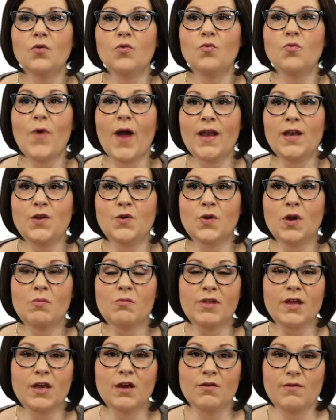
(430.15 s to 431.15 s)
When you
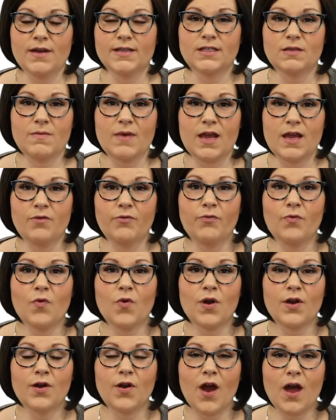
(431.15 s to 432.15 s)
complete your resume
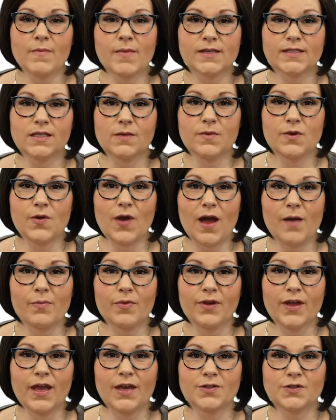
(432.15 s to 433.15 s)
for your MSW
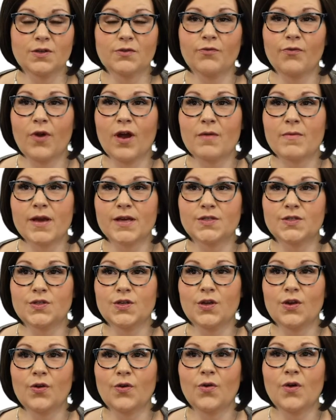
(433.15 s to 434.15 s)
application for
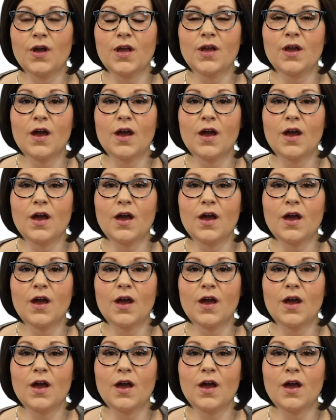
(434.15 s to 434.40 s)
MSU,